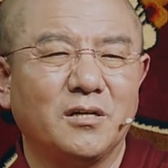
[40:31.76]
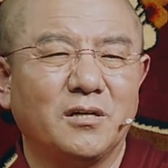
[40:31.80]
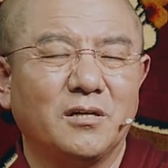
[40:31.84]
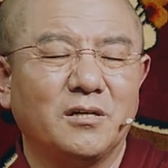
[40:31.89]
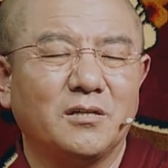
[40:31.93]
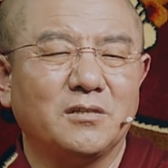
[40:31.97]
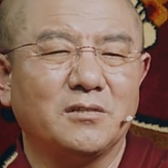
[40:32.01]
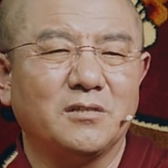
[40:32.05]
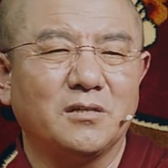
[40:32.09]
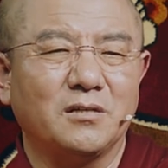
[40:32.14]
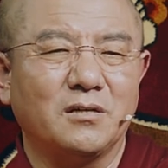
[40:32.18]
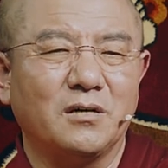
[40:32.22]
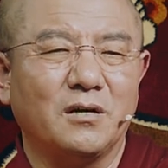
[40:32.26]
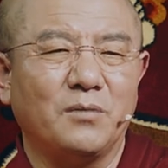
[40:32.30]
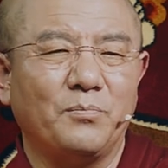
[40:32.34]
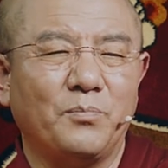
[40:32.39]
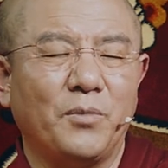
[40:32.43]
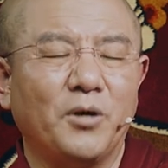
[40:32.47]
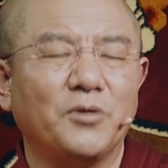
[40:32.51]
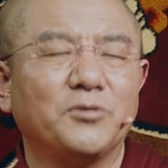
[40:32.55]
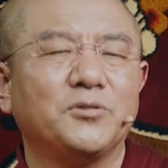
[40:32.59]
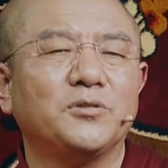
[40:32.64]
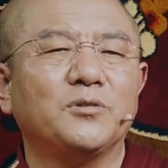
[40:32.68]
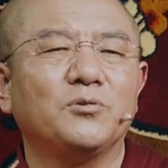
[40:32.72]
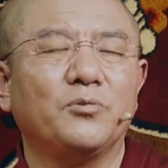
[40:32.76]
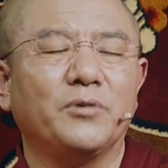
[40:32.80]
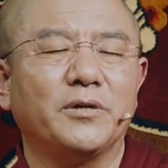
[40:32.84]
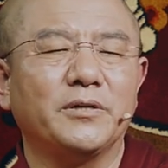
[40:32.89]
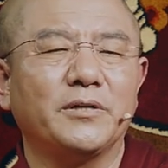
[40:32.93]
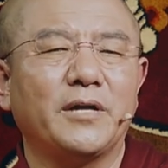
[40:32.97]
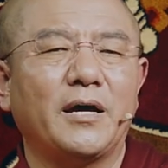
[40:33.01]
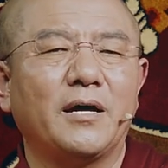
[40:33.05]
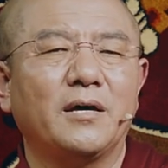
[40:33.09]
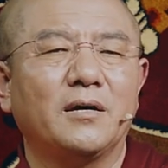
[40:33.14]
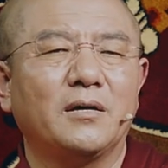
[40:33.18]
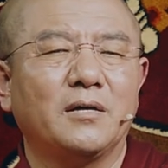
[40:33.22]
included in the
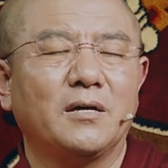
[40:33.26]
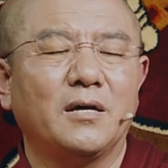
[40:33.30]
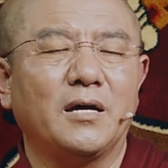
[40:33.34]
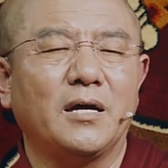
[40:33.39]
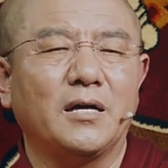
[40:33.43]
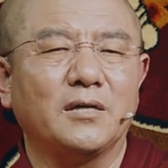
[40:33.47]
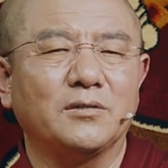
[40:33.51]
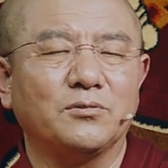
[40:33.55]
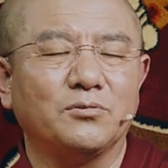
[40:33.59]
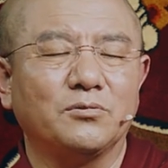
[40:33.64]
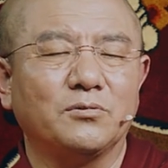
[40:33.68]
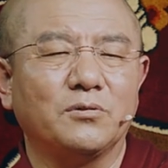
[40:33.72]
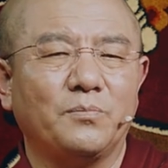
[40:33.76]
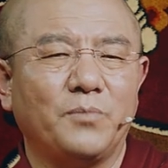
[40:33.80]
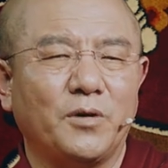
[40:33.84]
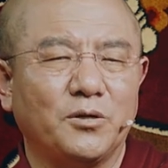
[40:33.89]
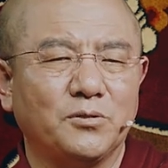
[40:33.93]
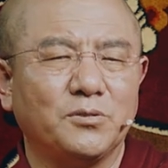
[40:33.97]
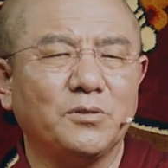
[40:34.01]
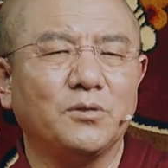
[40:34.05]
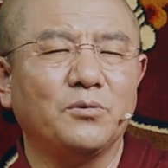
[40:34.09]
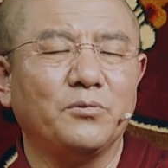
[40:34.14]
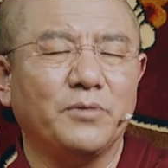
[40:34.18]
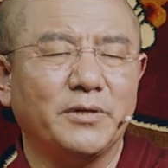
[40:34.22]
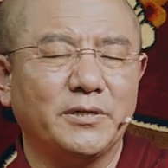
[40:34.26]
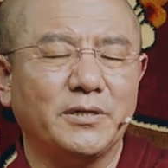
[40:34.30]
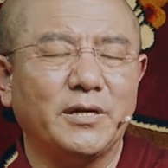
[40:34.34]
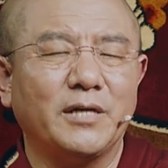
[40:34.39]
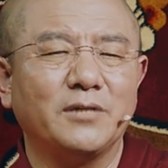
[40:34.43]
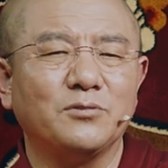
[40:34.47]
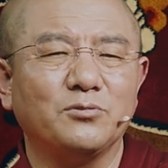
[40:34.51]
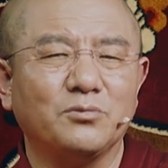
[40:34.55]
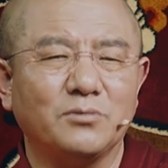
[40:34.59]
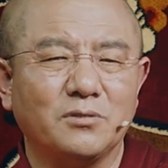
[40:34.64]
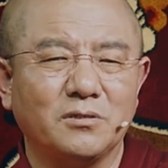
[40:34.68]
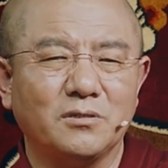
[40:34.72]
Japanese Tripitaka.
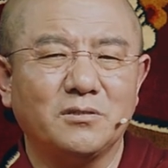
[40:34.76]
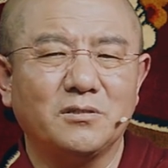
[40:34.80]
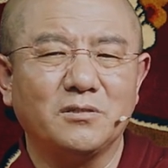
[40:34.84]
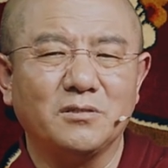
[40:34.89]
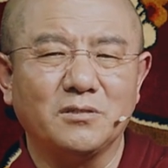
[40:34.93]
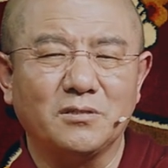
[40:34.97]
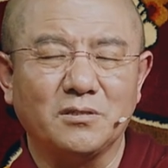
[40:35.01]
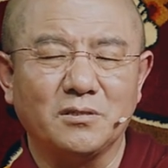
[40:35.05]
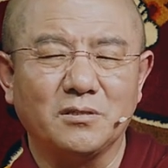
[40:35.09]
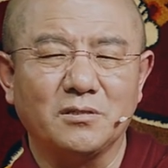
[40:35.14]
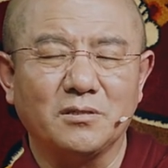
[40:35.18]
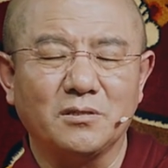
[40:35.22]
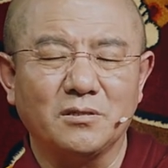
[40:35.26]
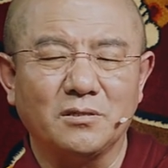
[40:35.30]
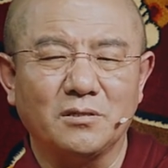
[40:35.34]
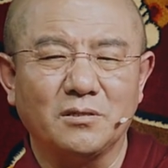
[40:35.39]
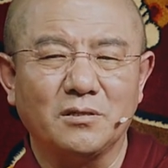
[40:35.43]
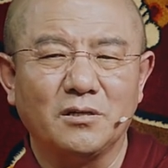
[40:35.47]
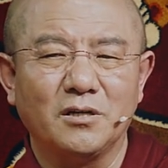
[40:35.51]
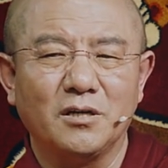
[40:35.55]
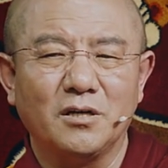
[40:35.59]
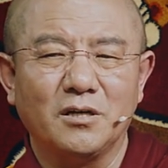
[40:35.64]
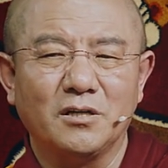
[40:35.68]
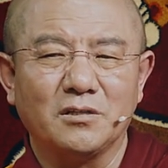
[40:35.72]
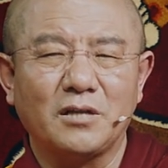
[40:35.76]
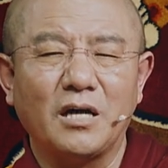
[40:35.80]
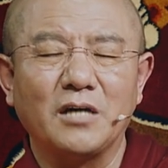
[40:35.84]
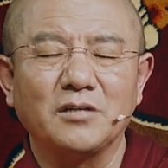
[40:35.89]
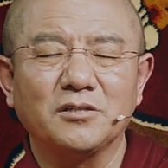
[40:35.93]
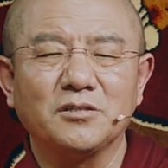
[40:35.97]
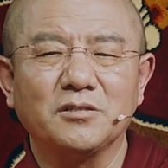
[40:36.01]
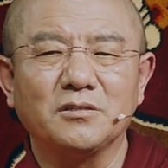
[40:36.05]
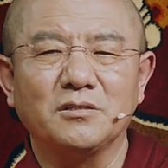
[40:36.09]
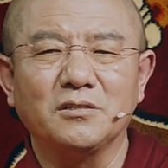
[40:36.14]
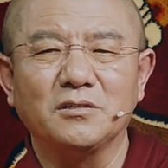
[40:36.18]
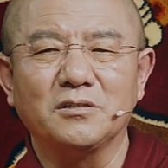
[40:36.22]

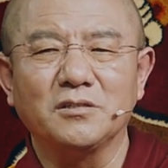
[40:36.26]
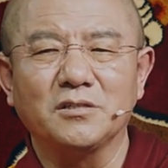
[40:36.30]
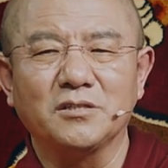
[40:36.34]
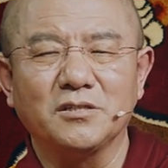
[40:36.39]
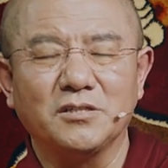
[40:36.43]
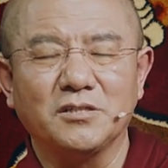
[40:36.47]
The